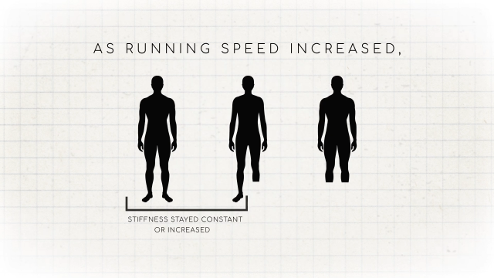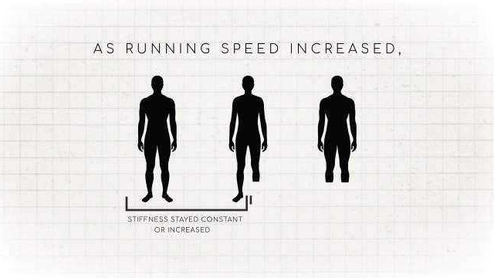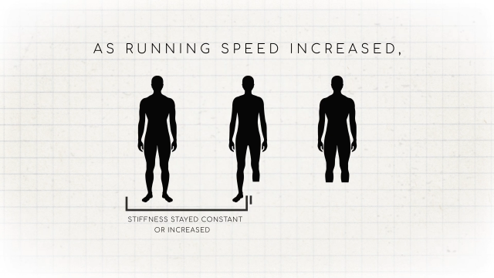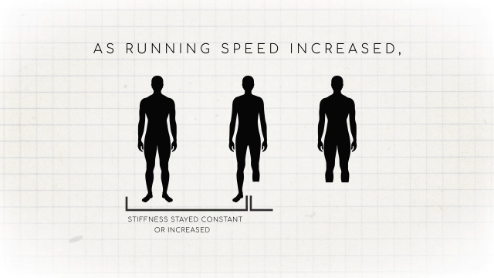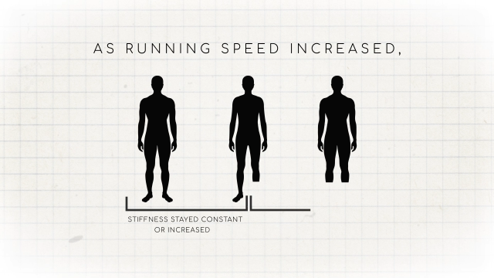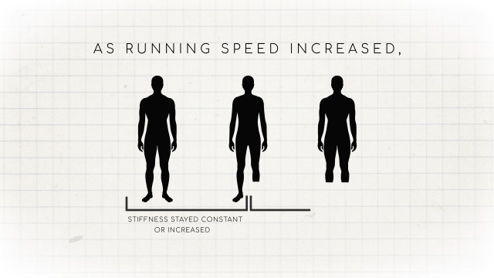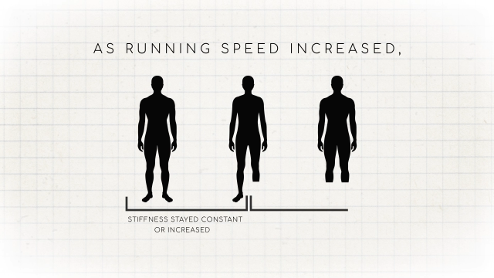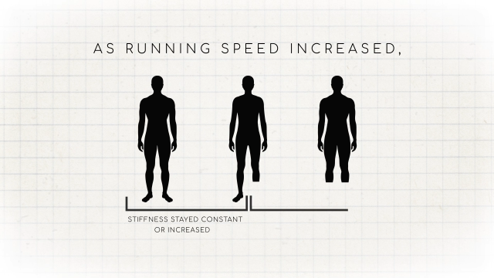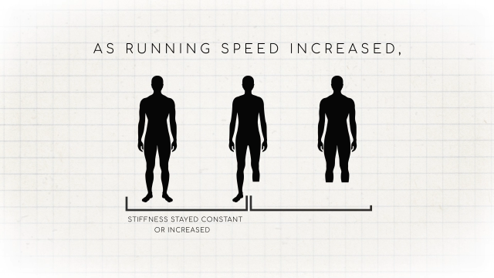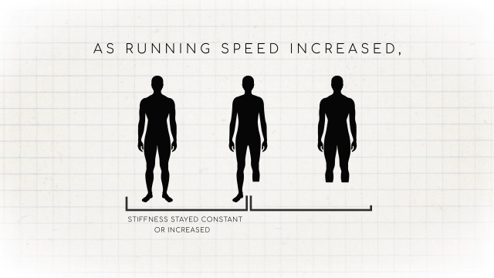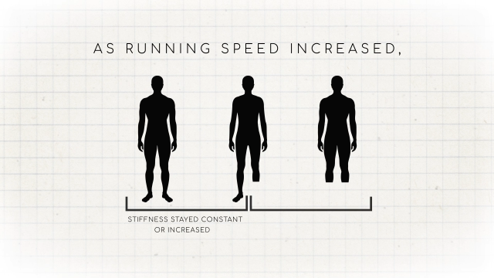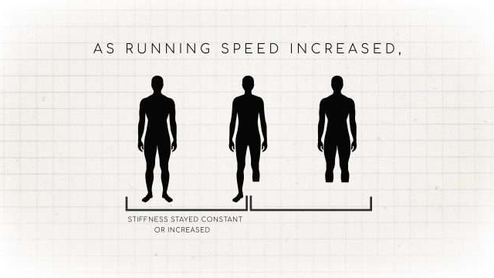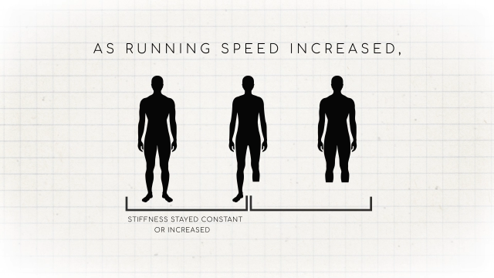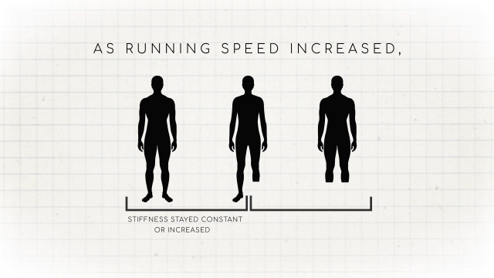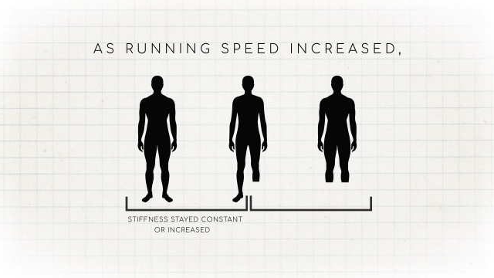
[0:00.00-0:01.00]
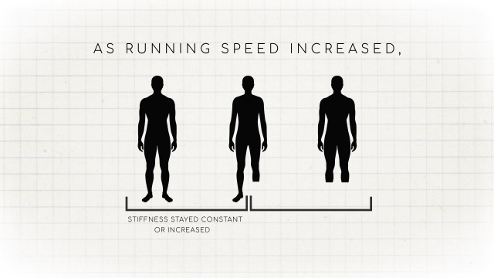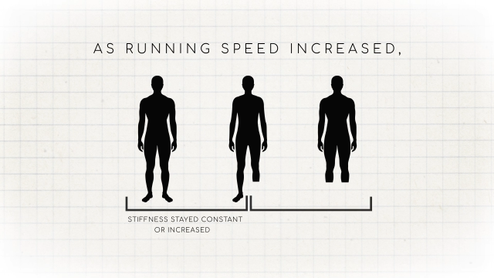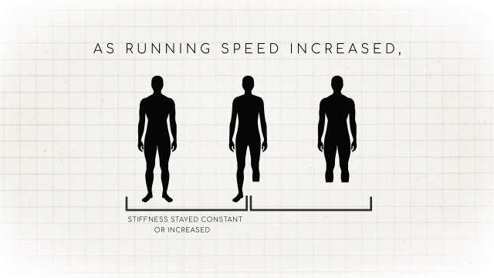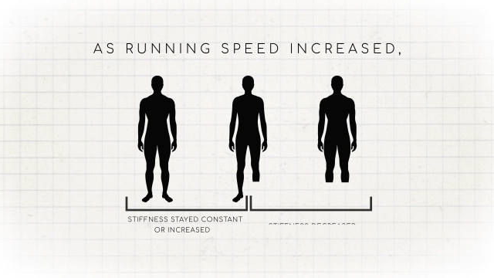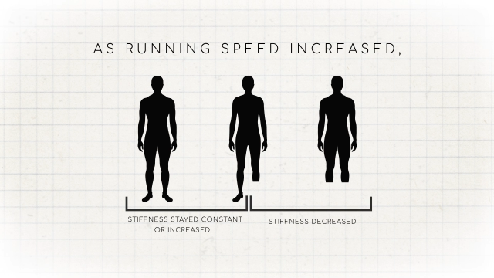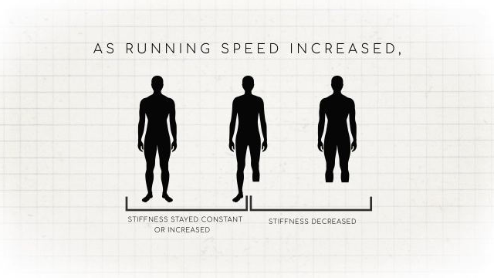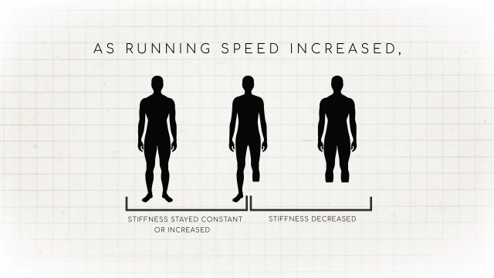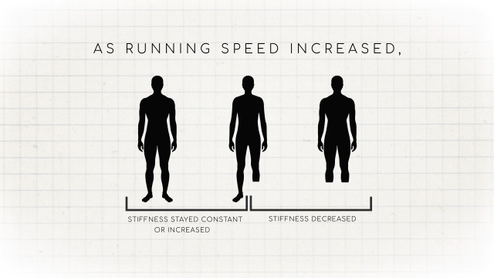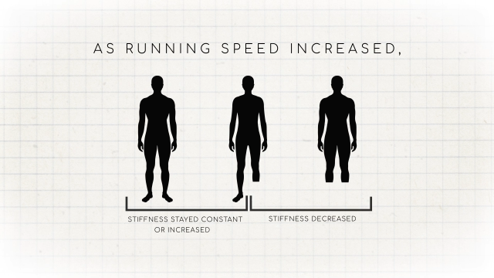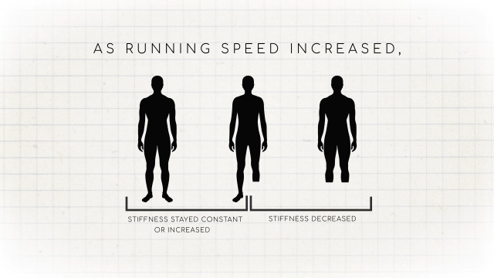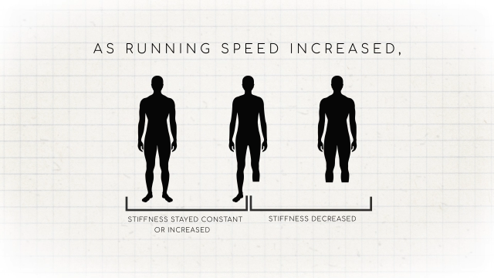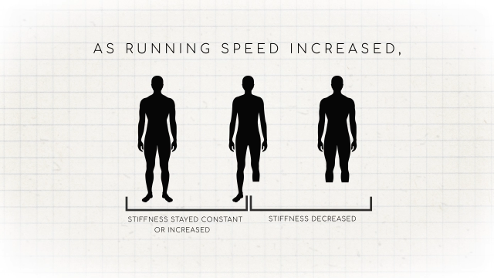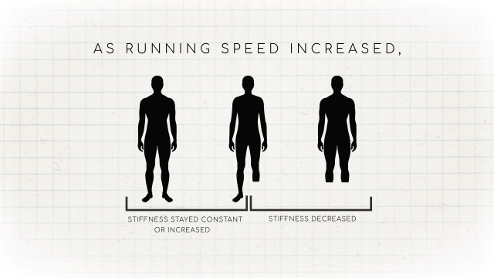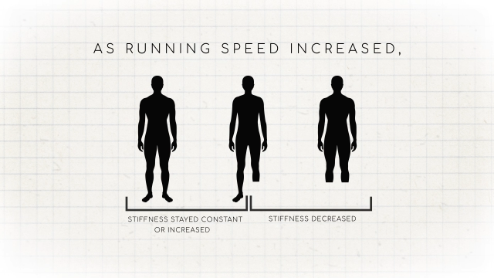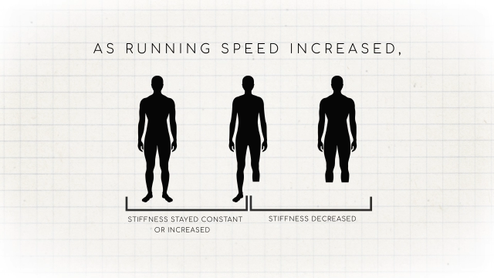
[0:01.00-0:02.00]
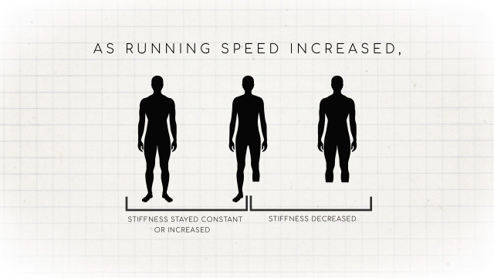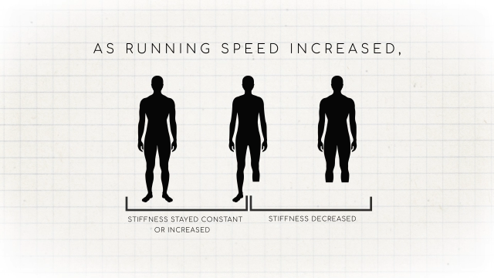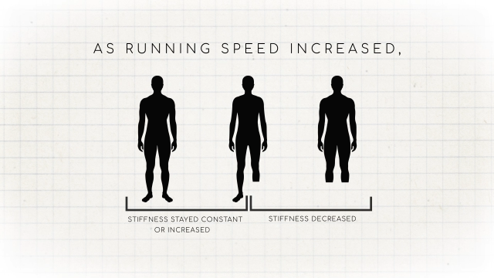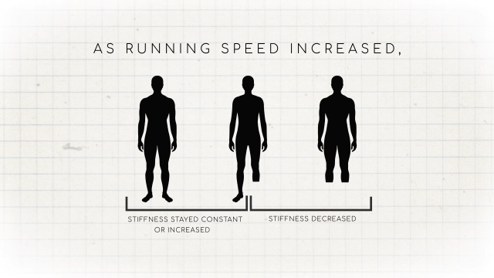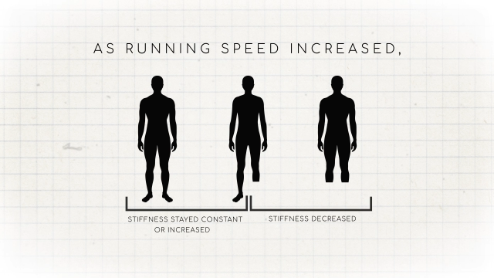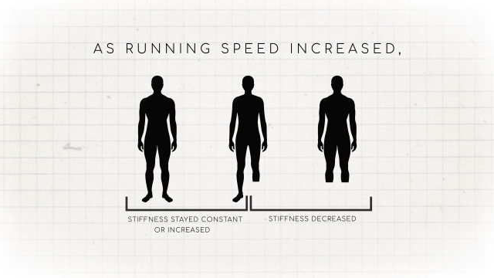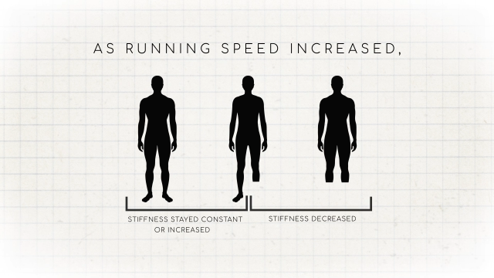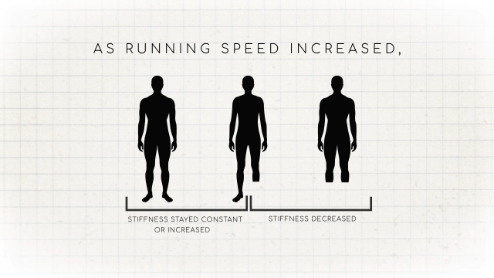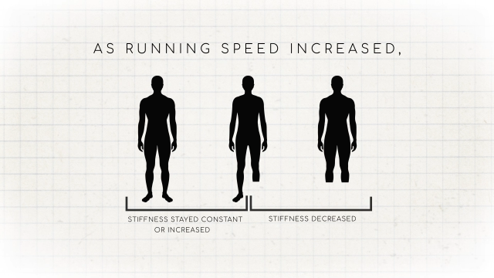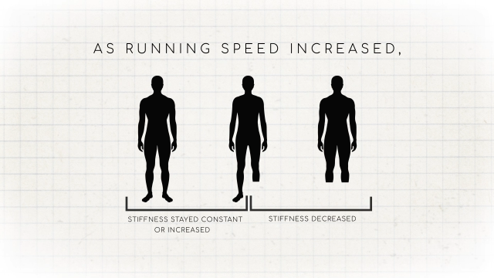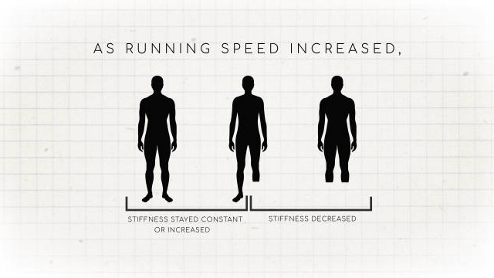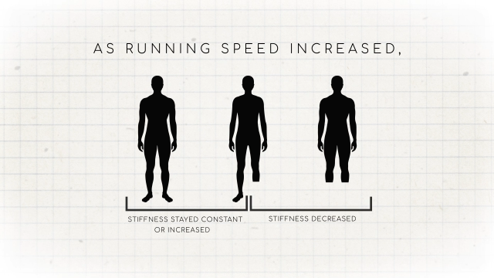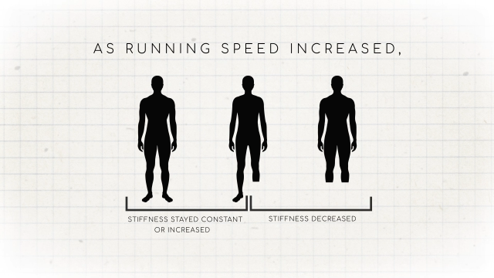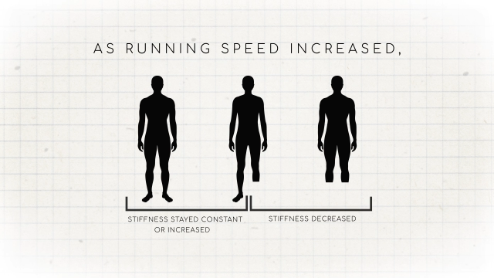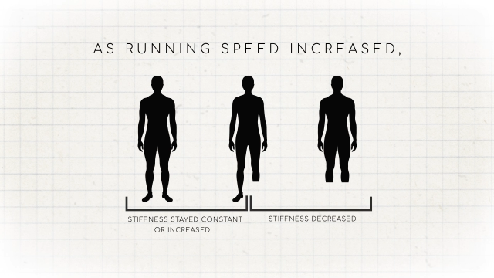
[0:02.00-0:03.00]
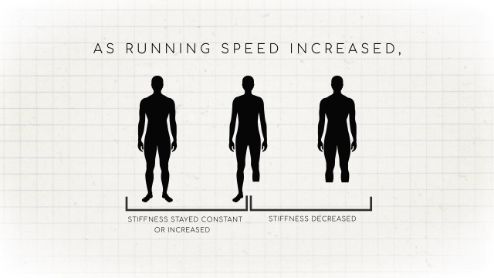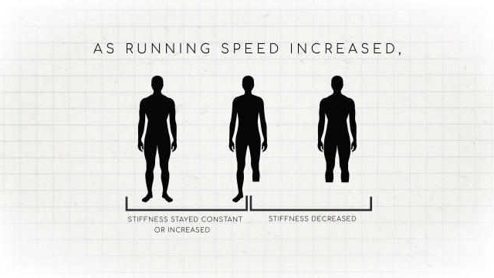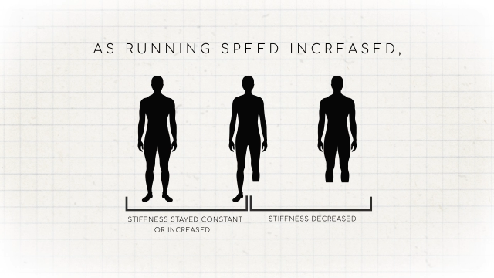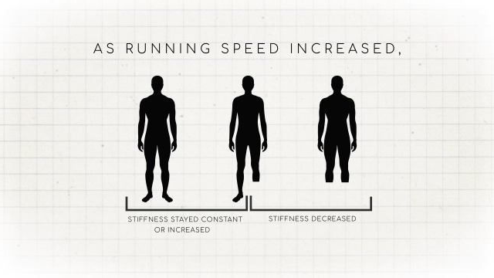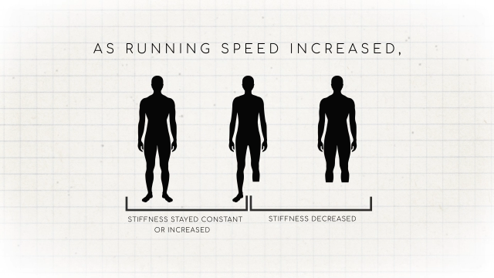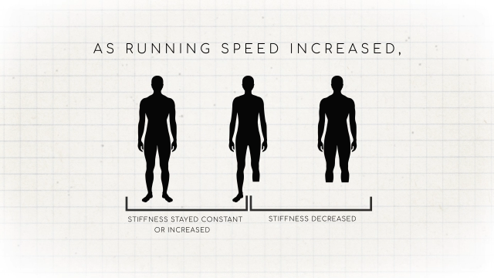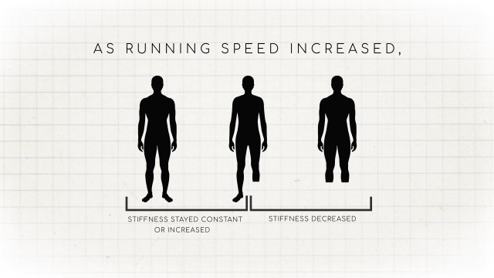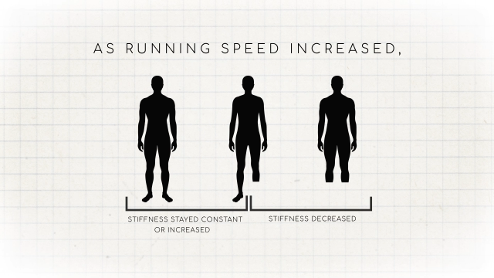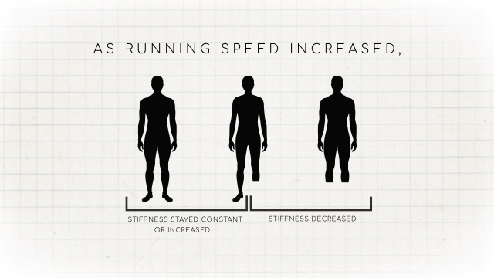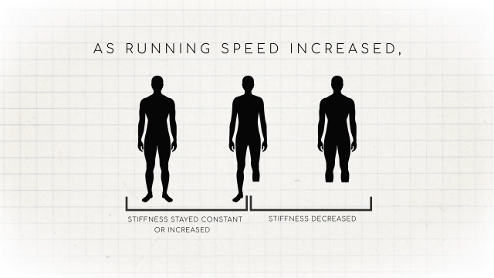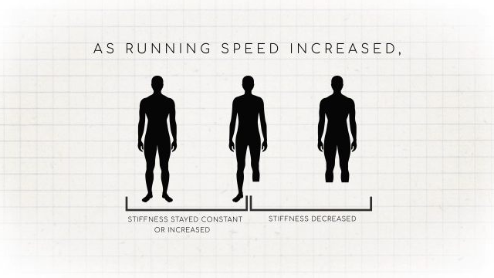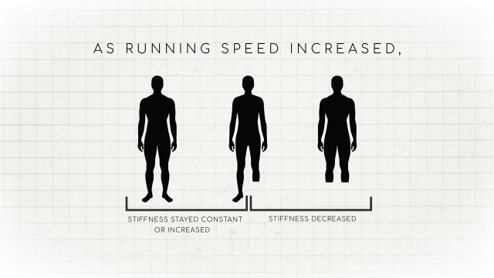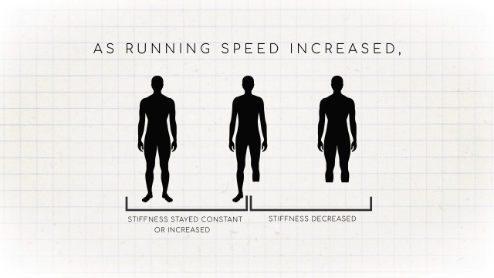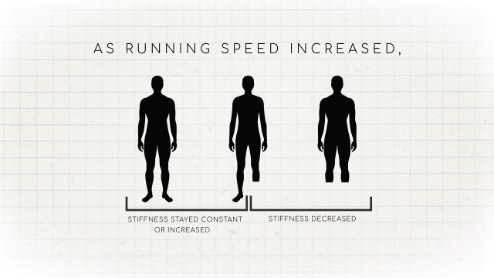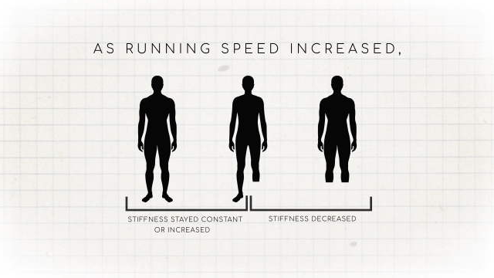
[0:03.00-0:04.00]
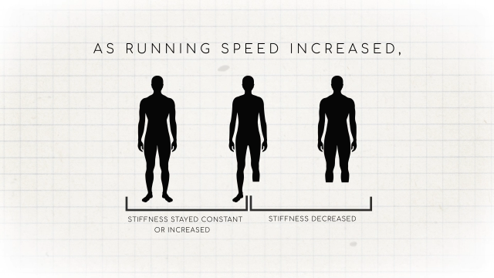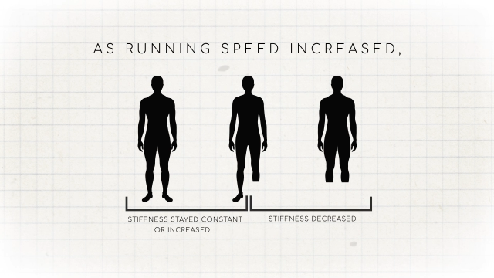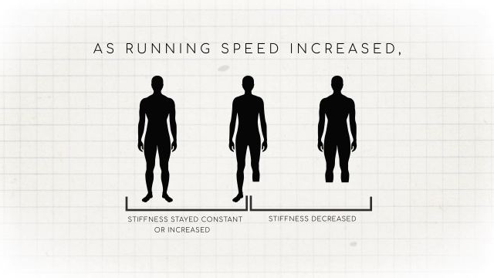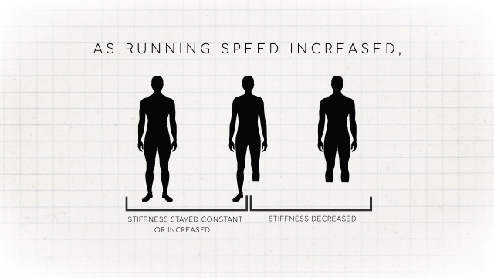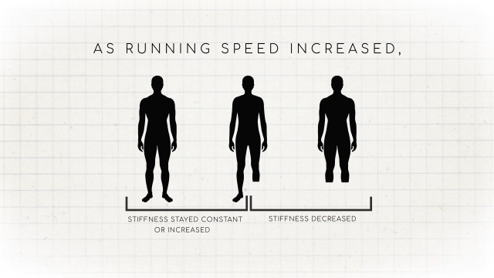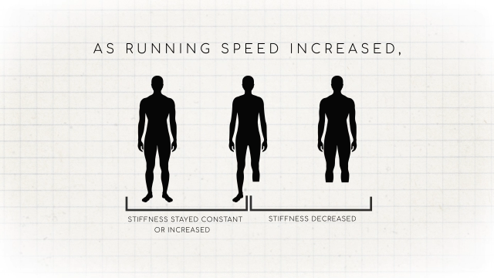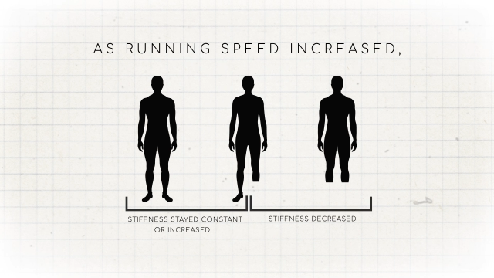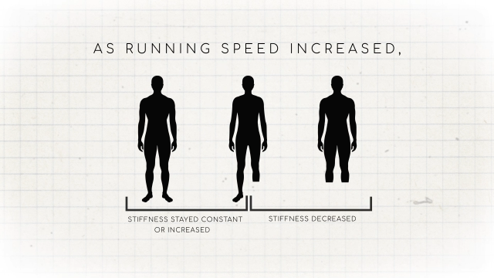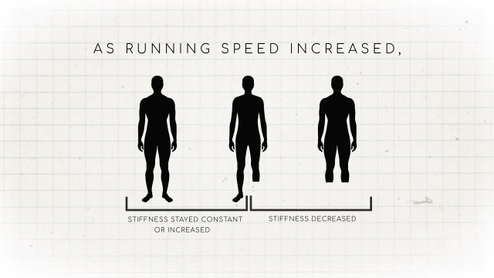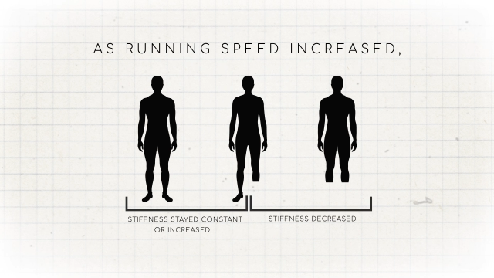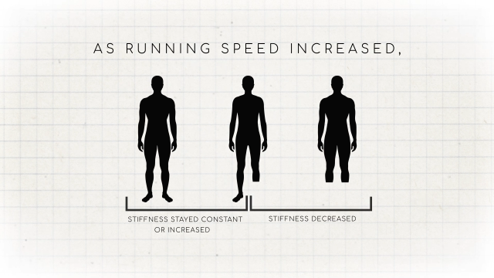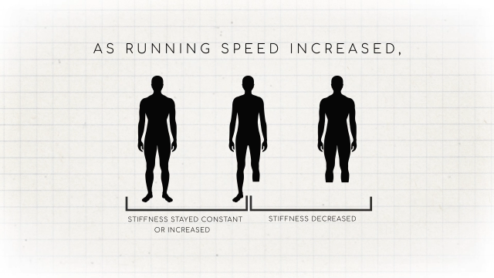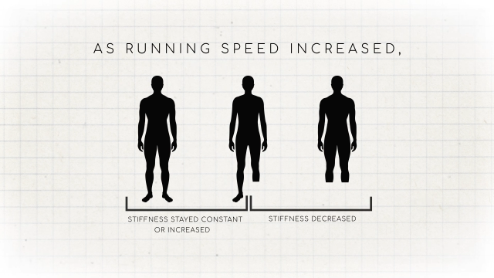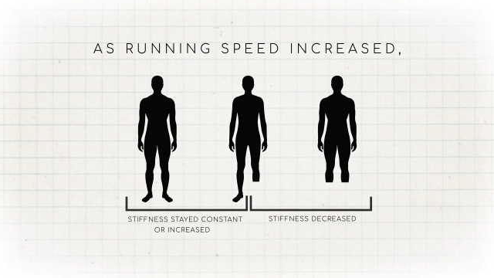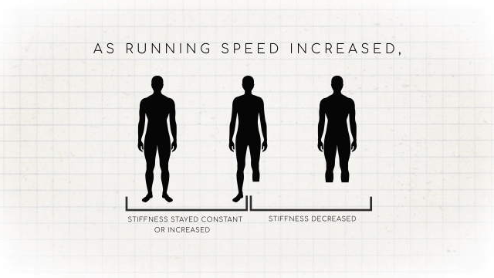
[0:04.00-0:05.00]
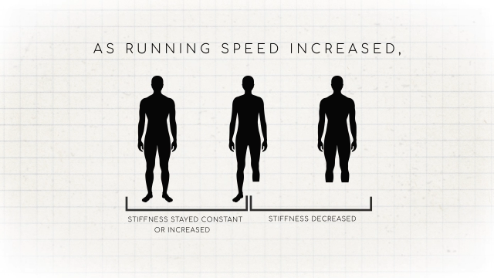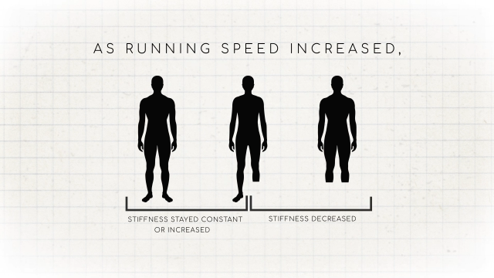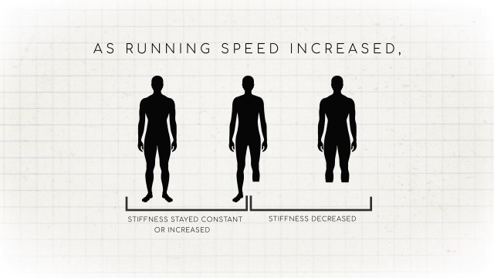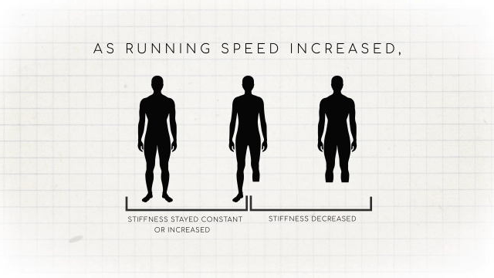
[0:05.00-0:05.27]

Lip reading: Nobody's mouth can be seen.